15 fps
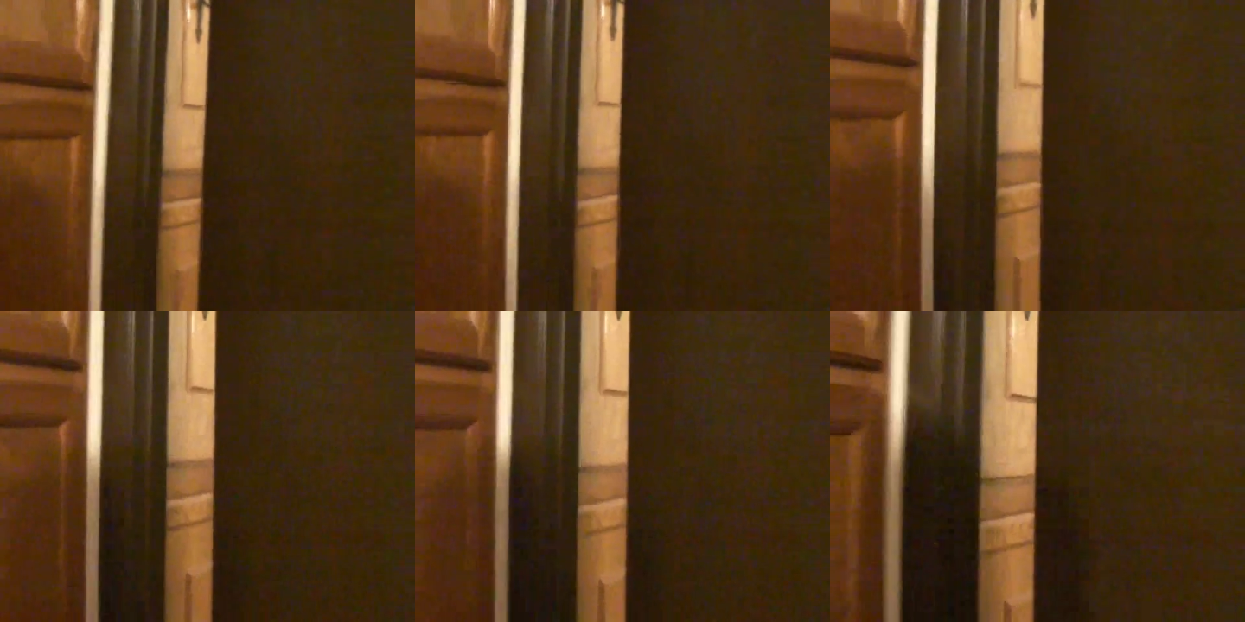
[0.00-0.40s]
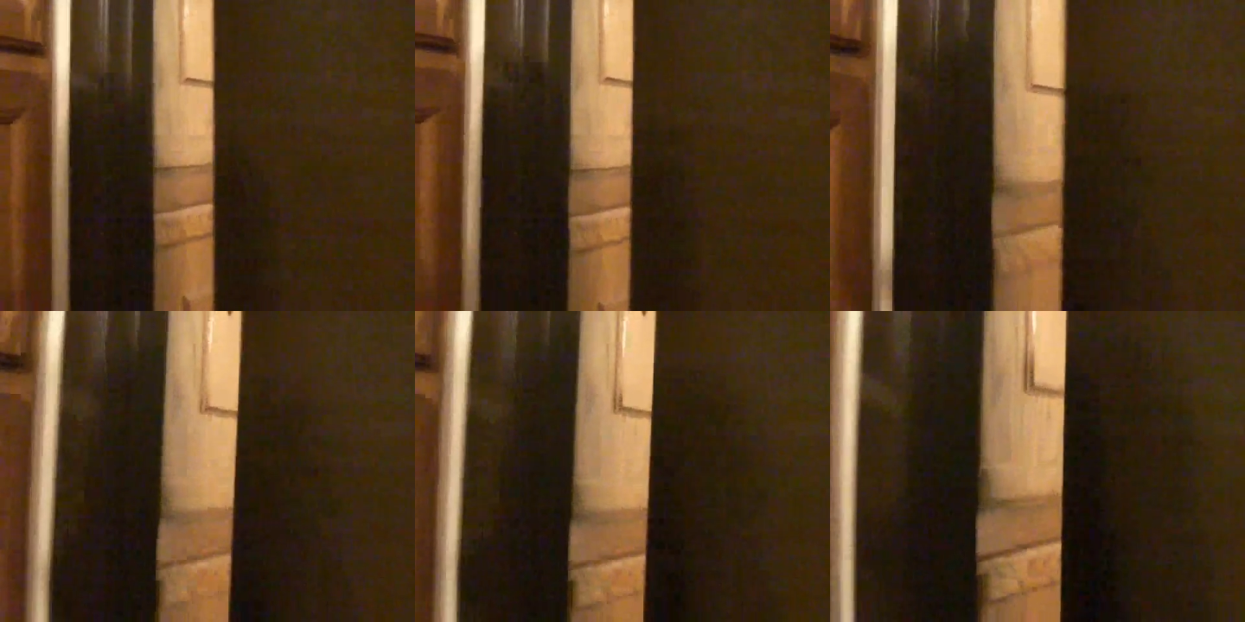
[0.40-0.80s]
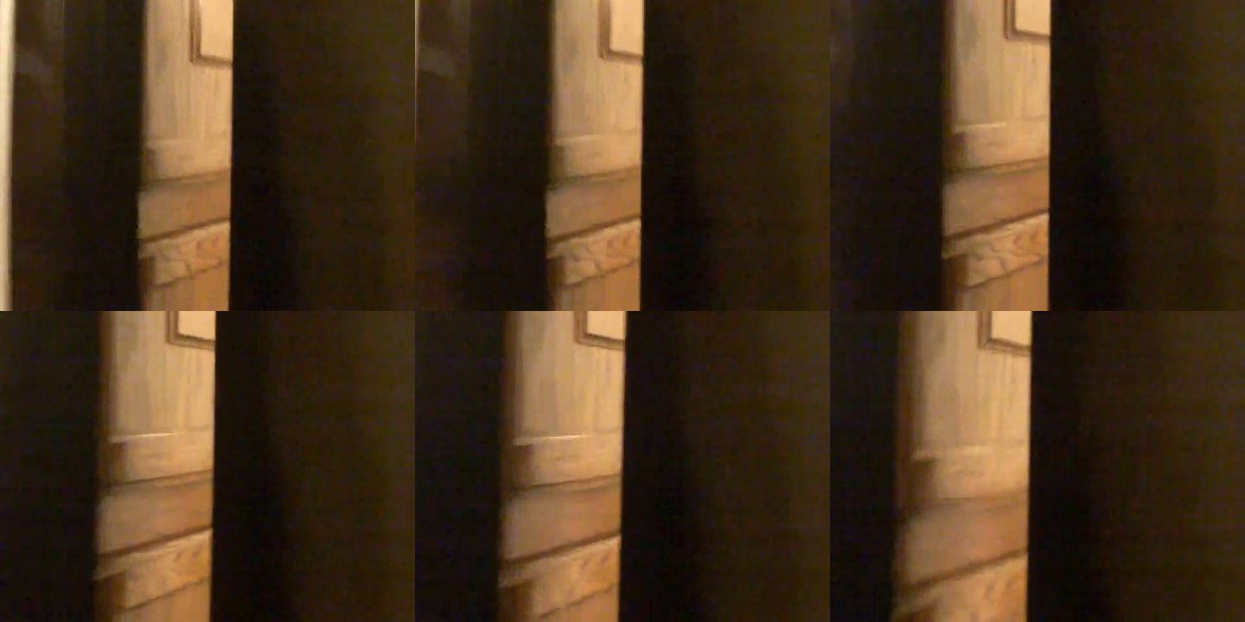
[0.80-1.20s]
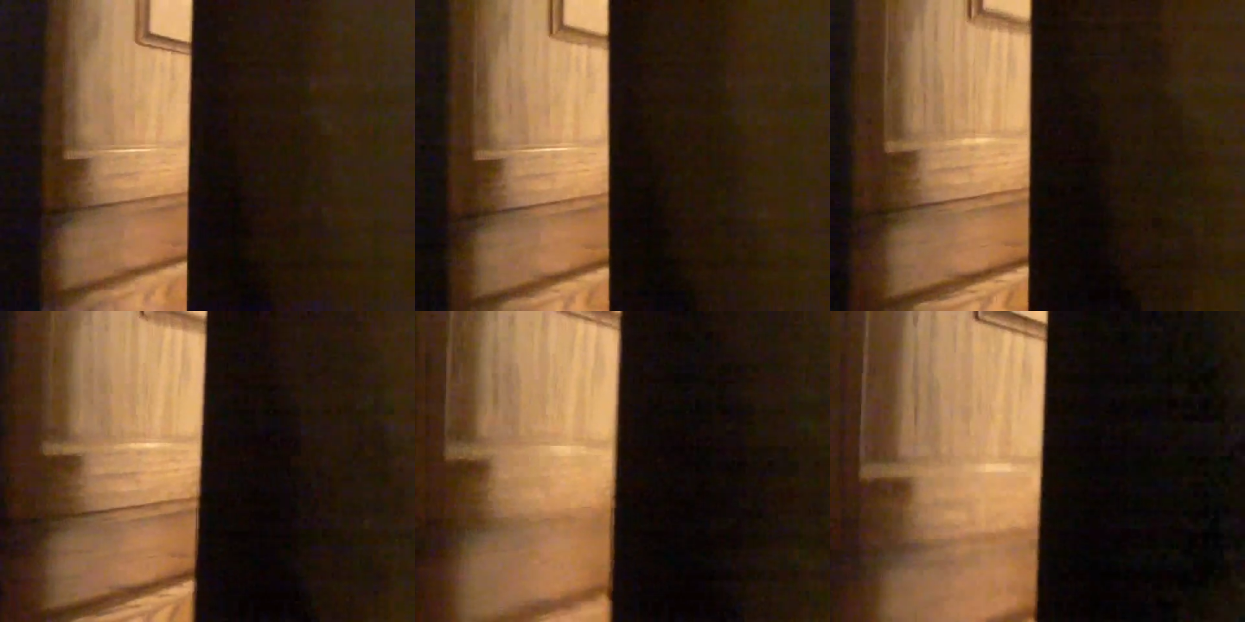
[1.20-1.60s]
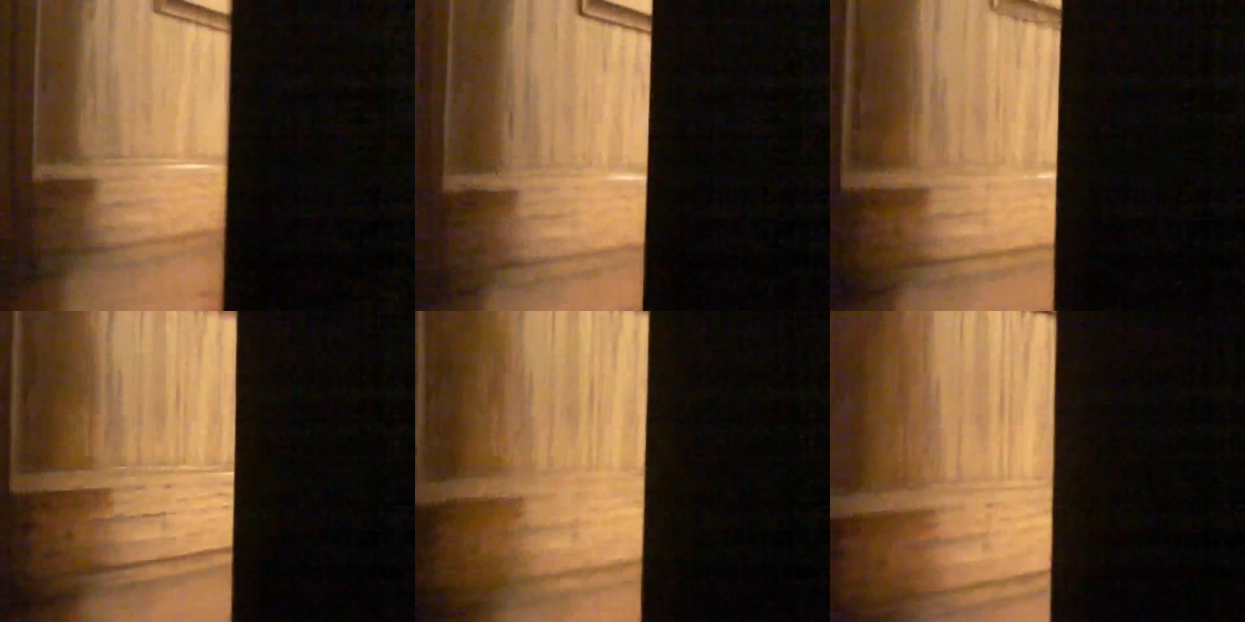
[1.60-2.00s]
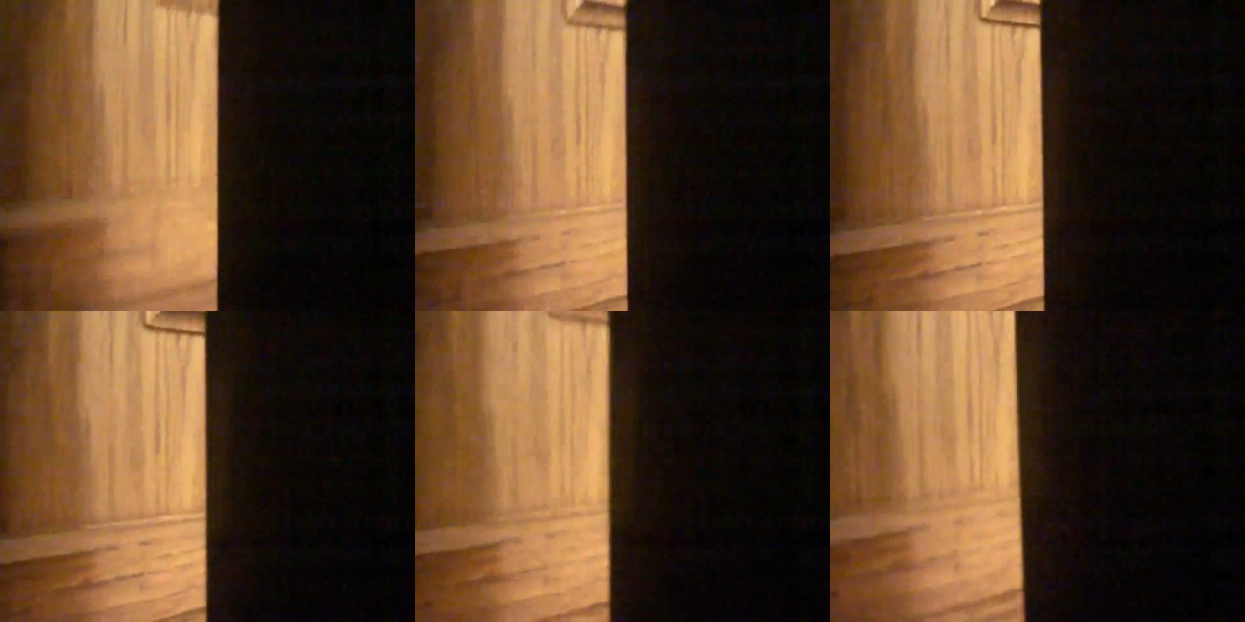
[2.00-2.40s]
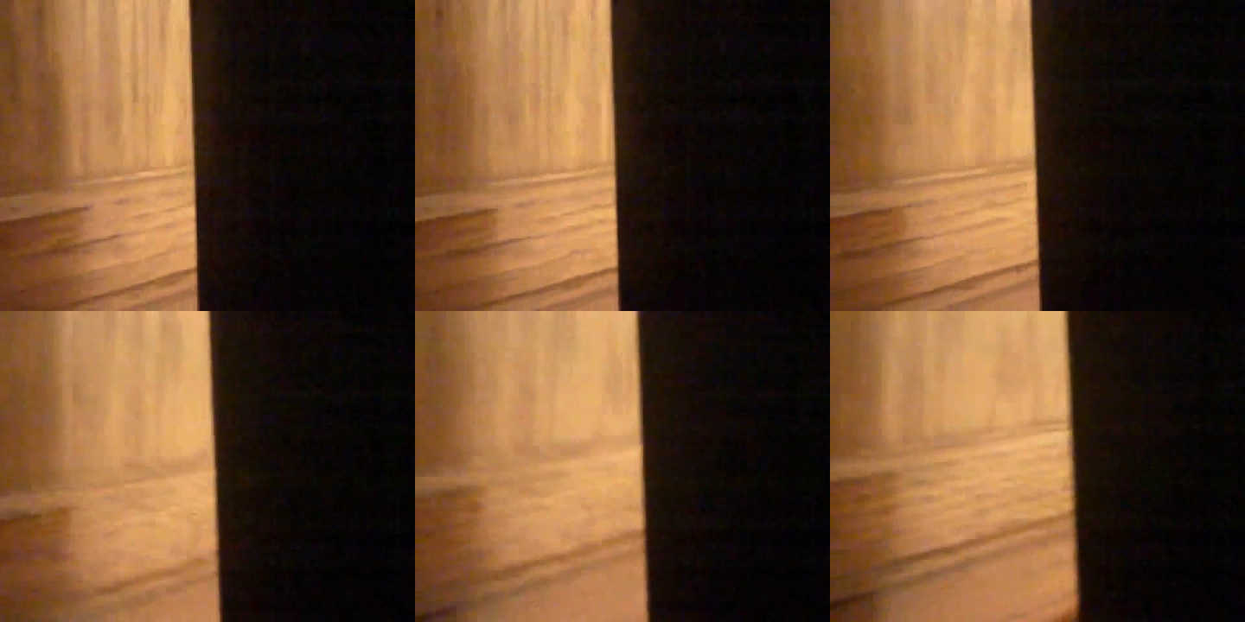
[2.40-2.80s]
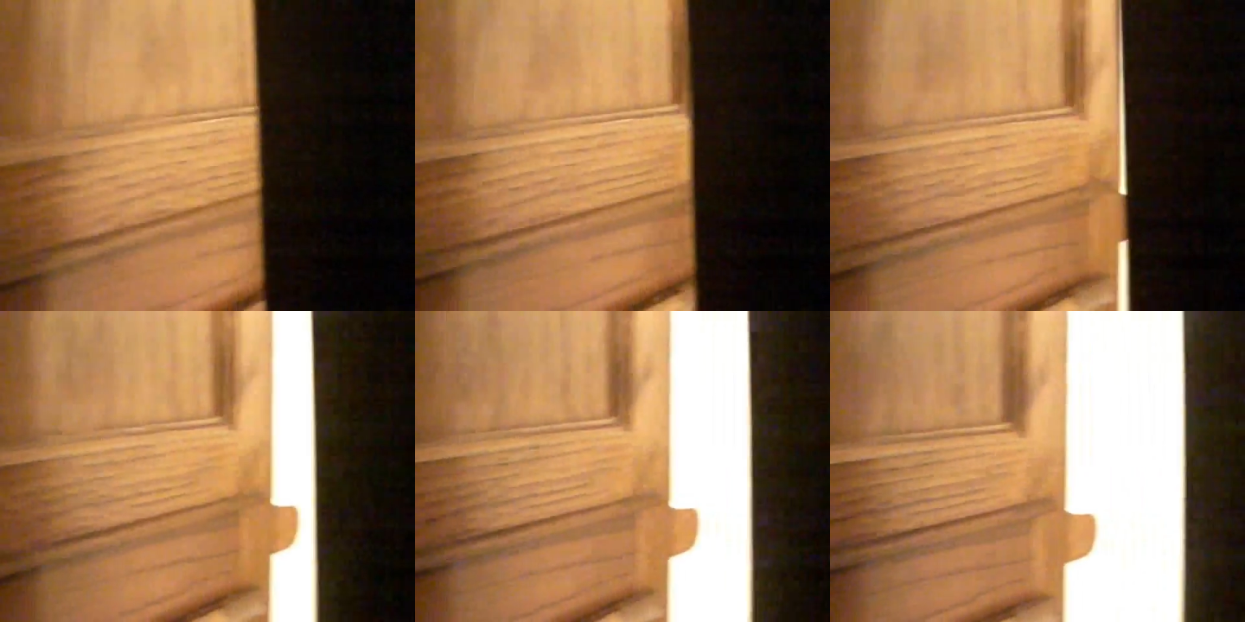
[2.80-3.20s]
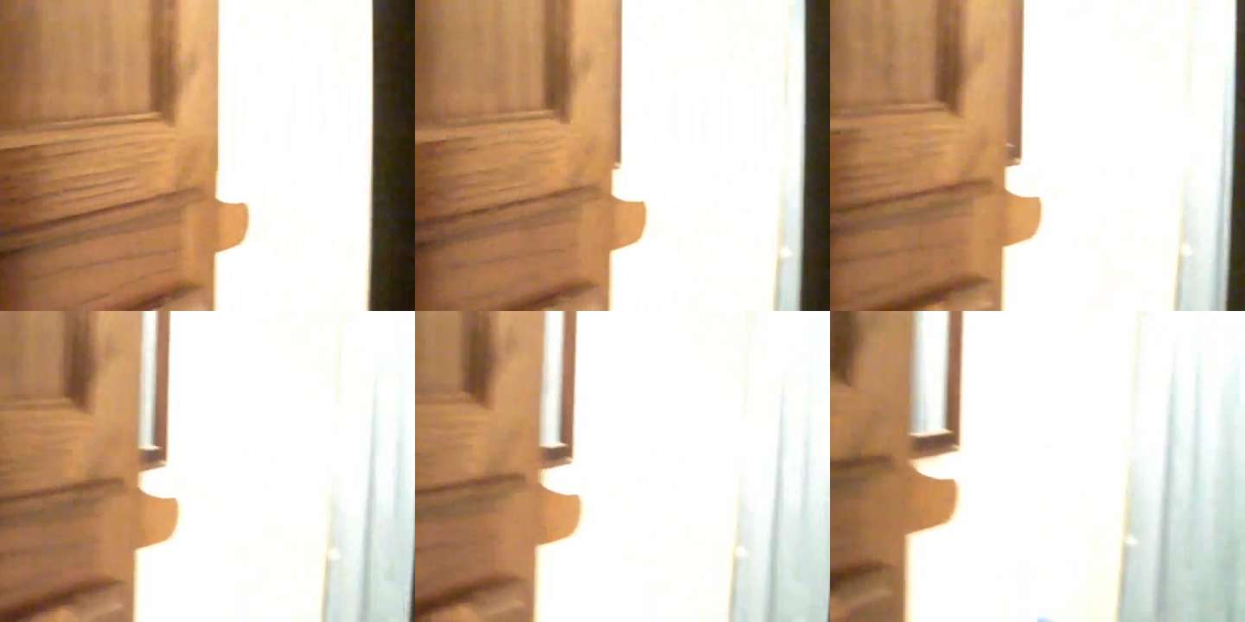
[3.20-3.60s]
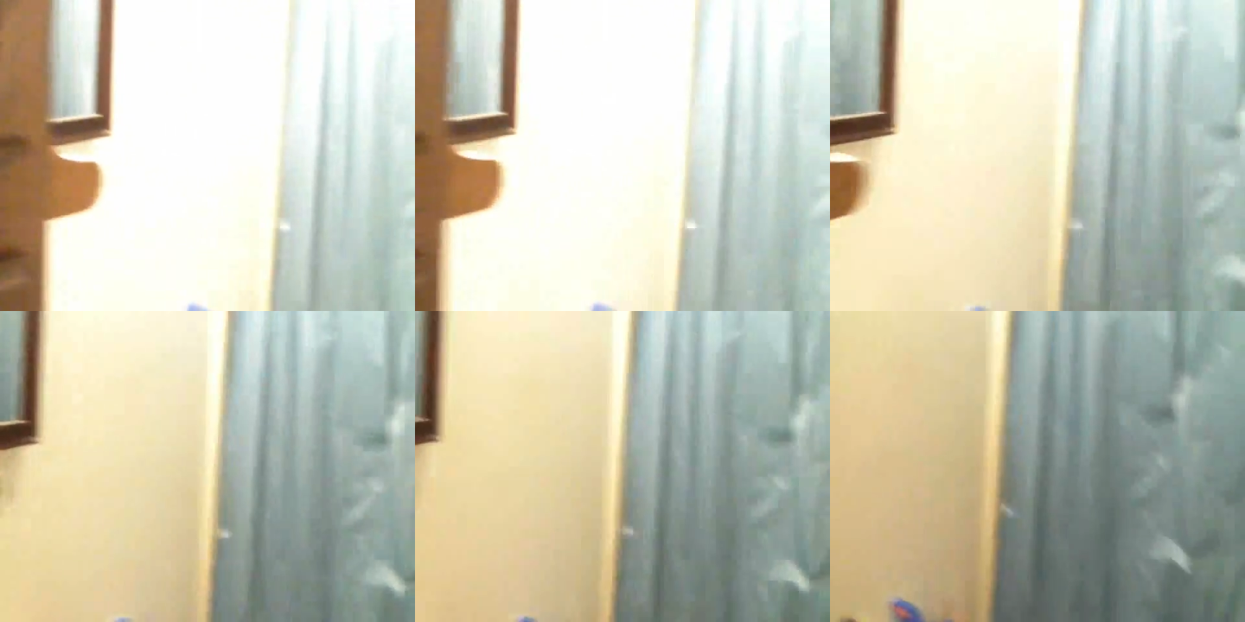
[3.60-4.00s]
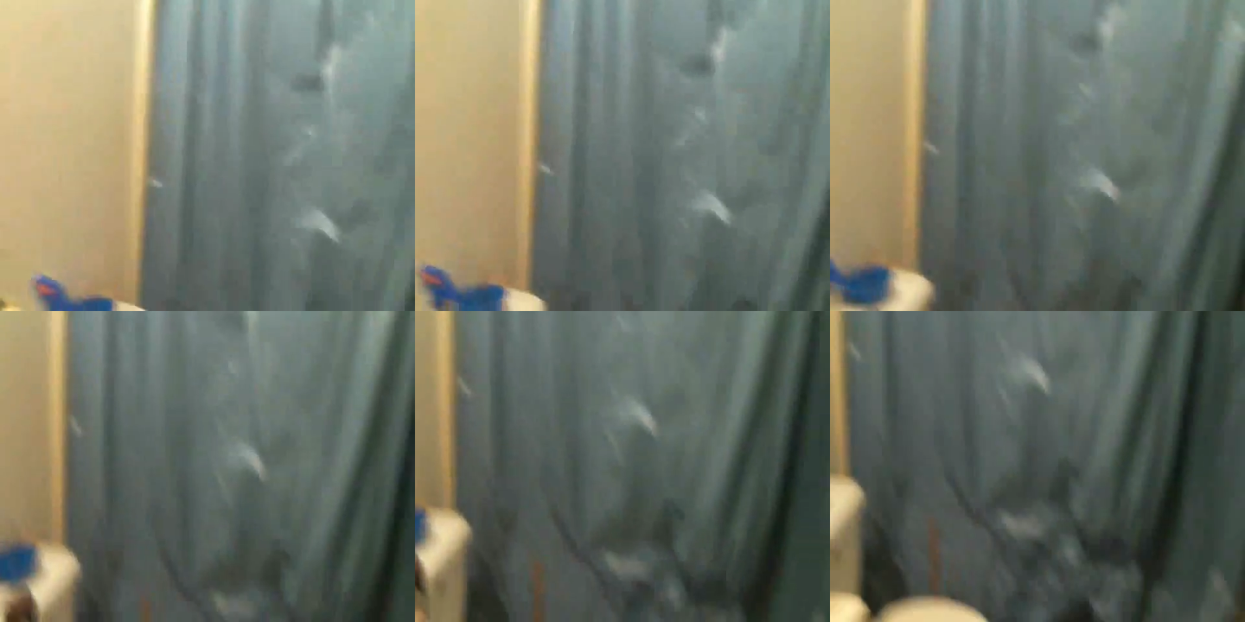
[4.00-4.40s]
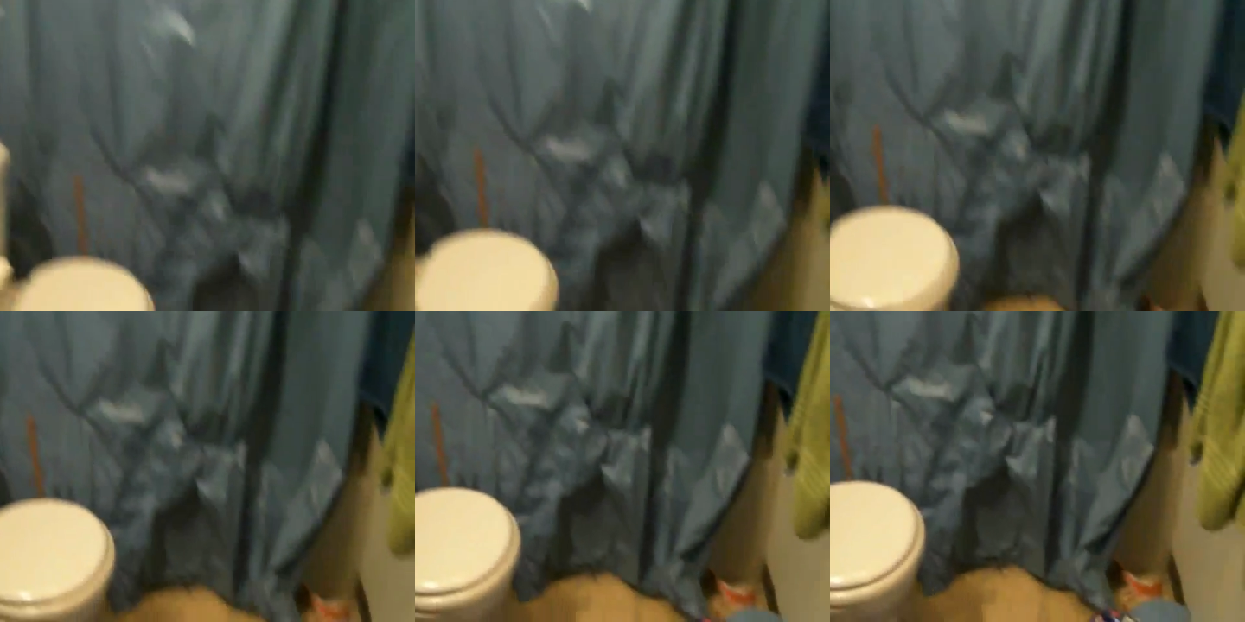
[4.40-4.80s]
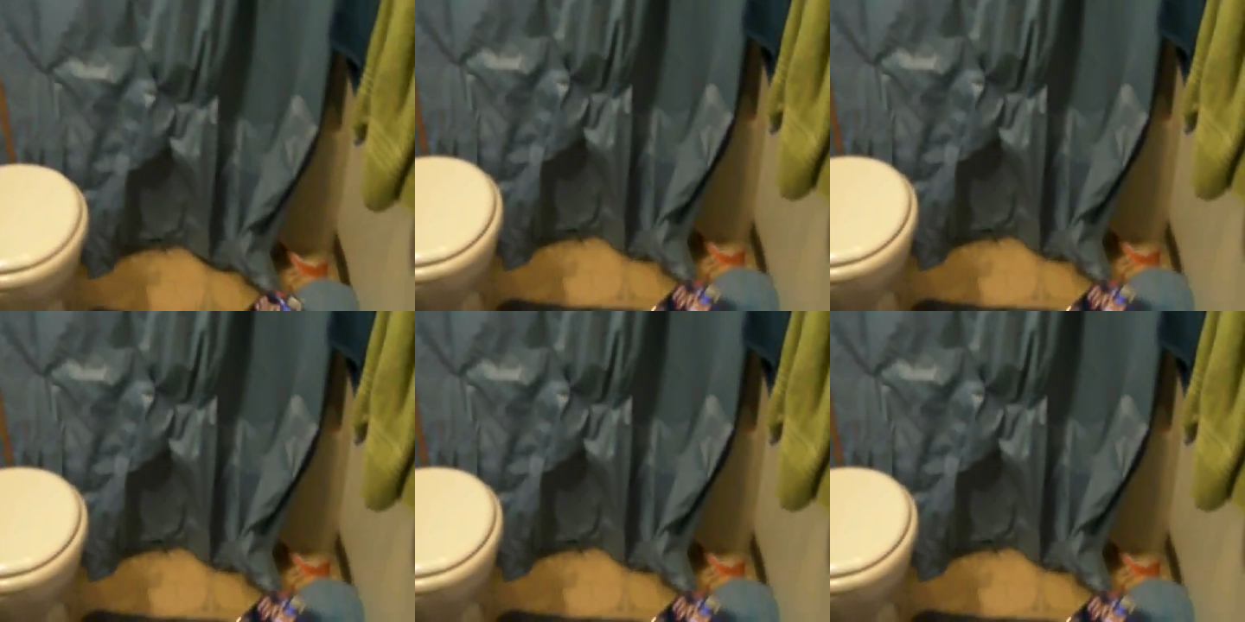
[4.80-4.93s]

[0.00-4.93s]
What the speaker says: (no speaker visible)